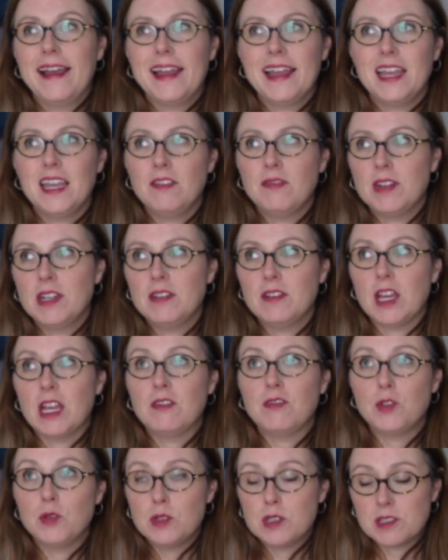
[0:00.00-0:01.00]
even
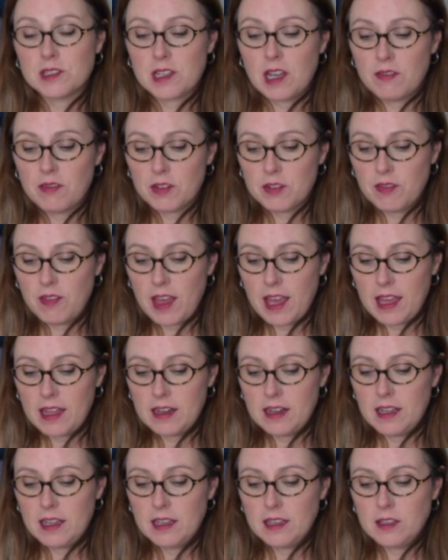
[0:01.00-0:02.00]
if you discover
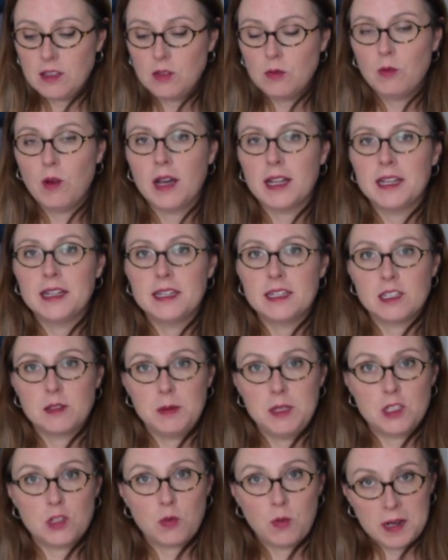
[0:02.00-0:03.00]
that you wanted it to
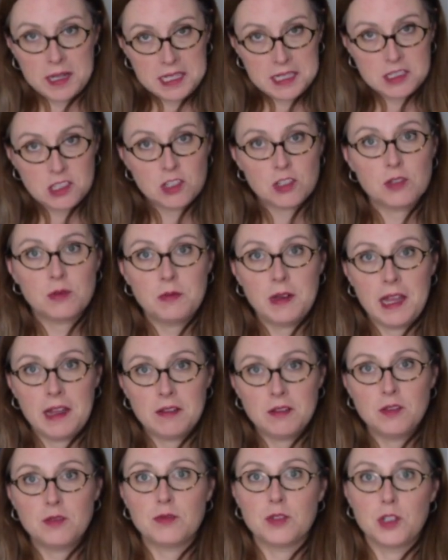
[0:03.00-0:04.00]
be 20 inches
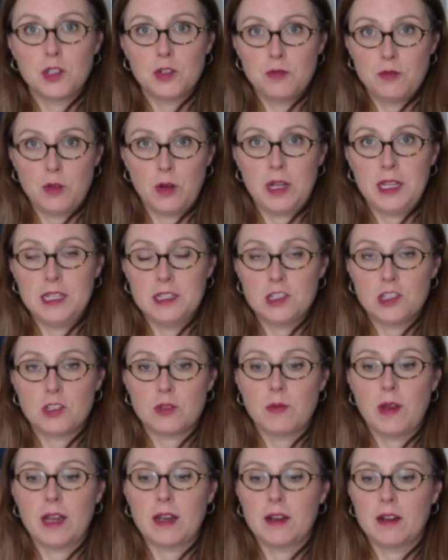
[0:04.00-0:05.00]
around for your 40-inch
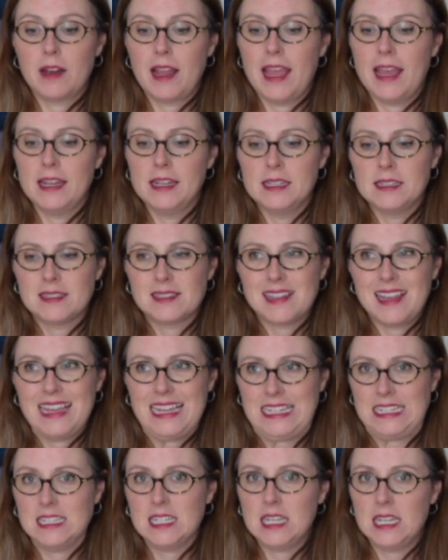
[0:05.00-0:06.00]
sweater and it's
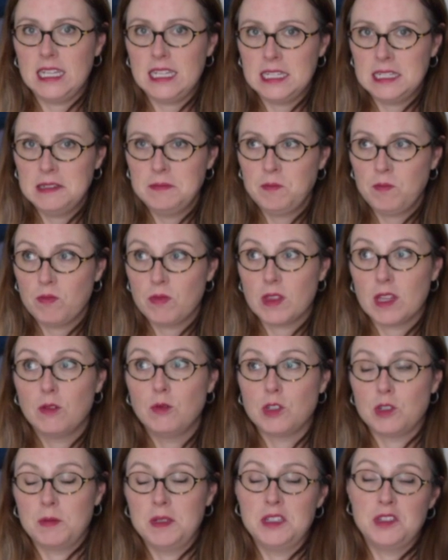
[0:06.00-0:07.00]
18,
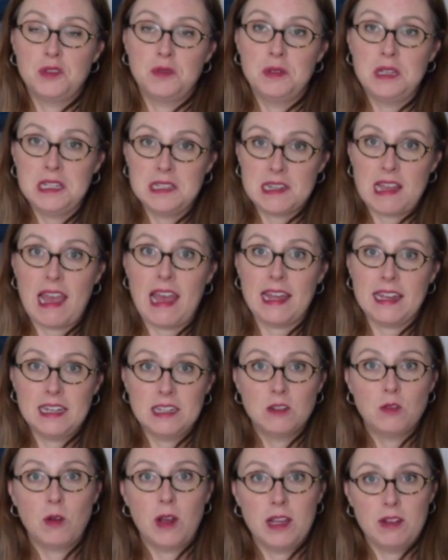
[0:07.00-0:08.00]
which means you need to add
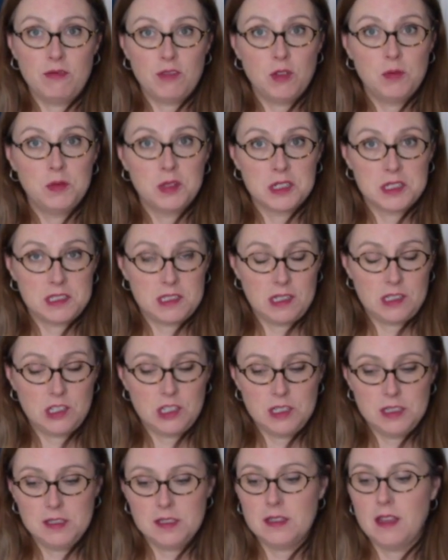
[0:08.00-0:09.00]
in quite a few more
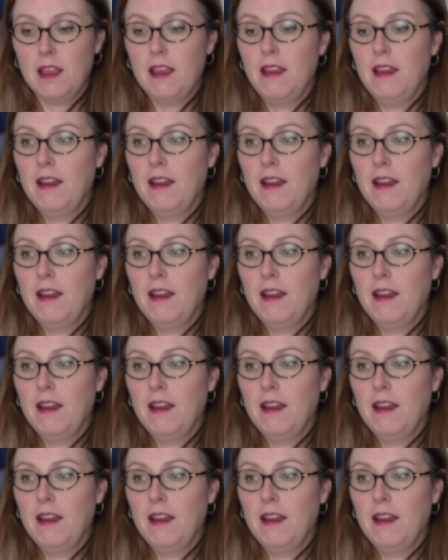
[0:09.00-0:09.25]
stitches,